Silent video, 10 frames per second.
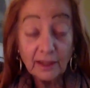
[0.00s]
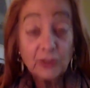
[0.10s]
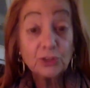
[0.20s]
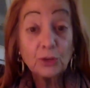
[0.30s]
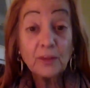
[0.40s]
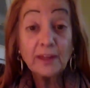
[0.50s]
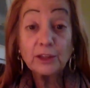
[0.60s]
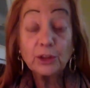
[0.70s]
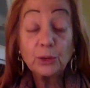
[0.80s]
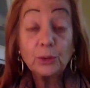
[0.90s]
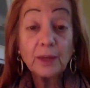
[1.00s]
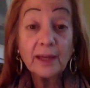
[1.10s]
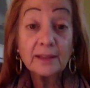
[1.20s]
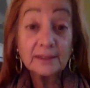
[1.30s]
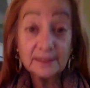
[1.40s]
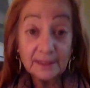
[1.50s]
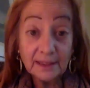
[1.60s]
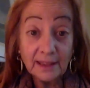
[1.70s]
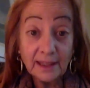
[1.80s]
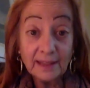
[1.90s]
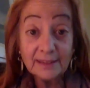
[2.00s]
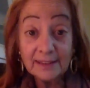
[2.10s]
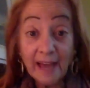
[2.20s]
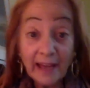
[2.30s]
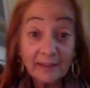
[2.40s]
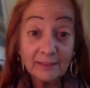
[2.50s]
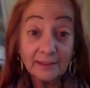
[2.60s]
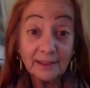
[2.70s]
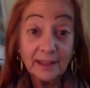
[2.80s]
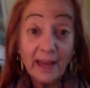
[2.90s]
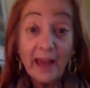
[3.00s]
so that you can see exactly